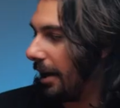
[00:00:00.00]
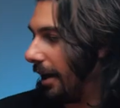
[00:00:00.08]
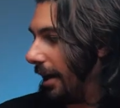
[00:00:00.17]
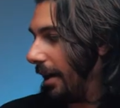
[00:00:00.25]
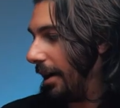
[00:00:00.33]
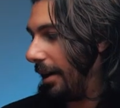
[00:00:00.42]

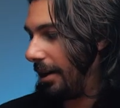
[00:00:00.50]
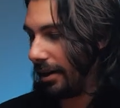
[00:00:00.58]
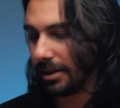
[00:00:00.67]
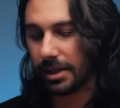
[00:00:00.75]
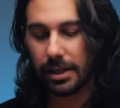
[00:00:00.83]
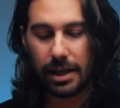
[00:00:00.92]

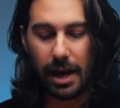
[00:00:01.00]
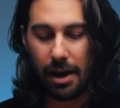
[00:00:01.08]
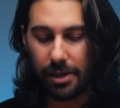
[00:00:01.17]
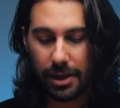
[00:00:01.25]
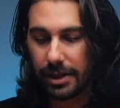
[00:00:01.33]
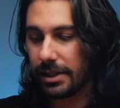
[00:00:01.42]
And
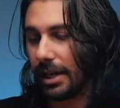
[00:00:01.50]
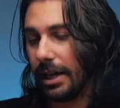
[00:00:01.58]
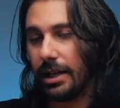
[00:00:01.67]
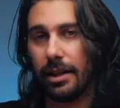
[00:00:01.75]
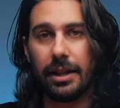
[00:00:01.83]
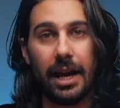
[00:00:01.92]
now that it's
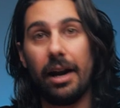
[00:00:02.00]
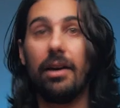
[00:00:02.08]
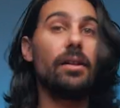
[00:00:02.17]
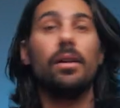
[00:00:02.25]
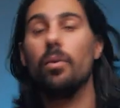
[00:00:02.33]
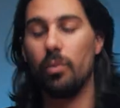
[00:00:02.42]
tight in
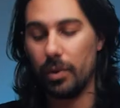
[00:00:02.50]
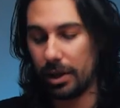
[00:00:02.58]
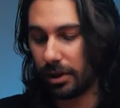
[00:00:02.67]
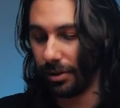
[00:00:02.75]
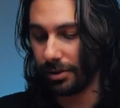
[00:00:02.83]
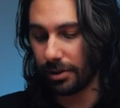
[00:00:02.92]
there, we
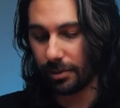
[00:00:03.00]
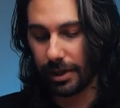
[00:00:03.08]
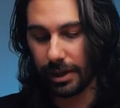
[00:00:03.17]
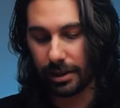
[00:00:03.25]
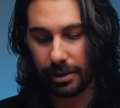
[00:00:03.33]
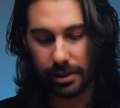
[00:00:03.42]
close the
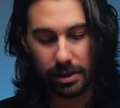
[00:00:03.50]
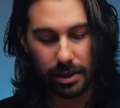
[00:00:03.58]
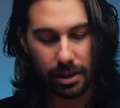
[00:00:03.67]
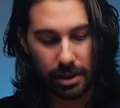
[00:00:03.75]
rings